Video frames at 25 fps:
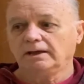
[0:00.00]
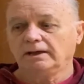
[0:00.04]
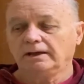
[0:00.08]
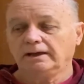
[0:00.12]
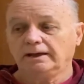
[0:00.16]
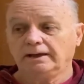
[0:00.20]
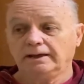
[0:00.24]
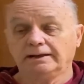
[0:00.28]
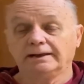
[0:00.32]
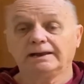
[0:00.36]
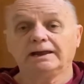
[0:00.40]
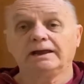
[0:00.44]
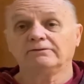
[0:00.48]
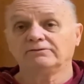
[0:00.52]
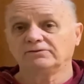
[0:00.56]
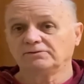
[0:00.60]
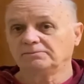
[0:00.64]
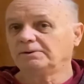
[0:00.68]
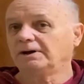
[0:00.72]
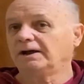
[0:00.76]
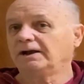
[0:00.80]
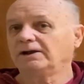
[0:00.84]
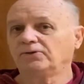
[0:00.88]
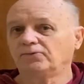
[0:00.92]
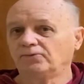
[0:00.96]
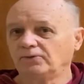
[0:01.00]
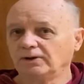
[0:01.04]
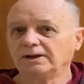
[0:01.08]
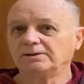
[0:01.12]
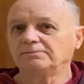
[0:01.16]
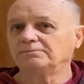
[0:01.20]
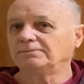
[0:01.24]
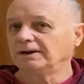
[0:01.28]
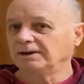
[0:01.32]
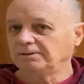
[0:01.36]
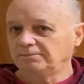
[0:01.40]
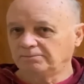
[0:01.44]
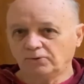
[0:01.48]
and everybody read
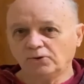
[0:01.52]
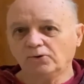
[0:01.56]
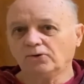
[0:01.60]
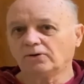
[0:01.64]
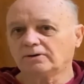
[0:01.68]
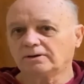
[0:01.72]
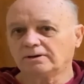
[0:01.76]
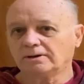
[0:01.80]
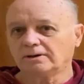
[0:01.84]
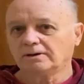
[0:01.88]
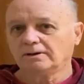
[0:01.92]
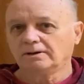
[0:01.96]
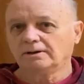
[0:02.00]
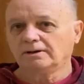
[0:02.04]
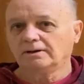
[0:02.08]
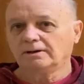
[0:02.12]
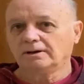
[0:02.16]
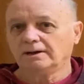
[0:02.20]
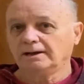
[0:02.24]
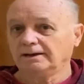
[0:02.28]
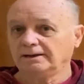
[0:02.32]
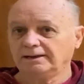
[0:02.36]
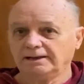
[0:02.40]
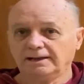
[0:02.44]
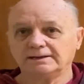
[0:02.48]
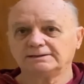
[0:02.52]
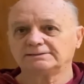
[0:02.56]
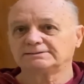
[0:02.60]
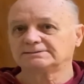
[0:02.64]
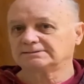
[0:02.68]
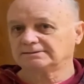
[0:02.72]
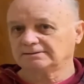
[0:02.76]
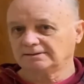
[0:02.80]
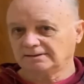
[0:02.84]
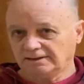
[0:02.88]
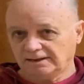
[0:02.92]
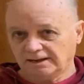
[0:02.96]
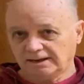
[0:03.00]
my book and asked
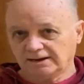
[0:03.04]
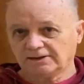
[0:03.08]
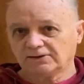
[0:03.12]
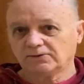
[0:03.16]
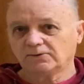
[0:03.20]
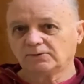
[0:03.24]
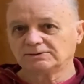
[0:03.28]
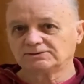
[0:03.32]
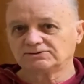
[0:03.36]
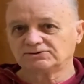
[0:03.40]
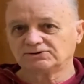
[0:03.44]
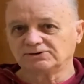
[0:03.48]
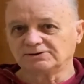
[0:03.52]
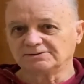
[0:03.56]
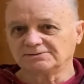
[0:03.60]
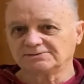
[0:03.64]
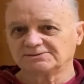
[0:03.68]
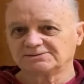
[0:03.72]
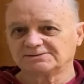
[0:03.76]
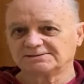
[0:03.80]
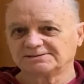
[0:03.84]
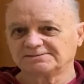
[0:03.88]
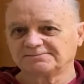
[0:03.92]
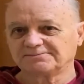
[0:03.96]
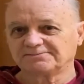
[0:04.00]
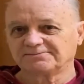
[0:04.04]
a lot of questions.